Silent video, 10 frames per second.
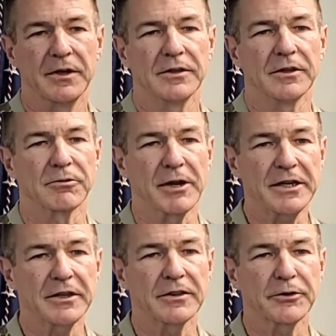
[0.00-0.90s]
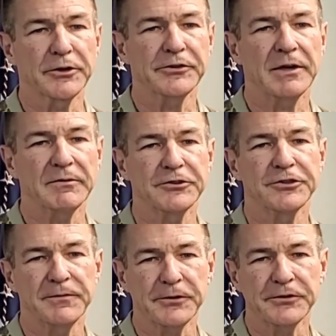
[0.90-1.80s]
the great 37th
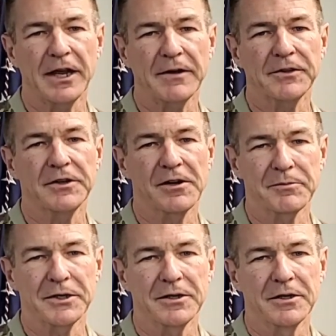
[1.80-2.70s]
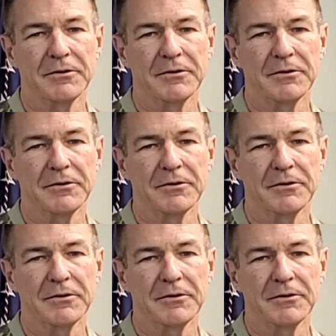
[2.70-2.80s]
Chief of Staff of the Army,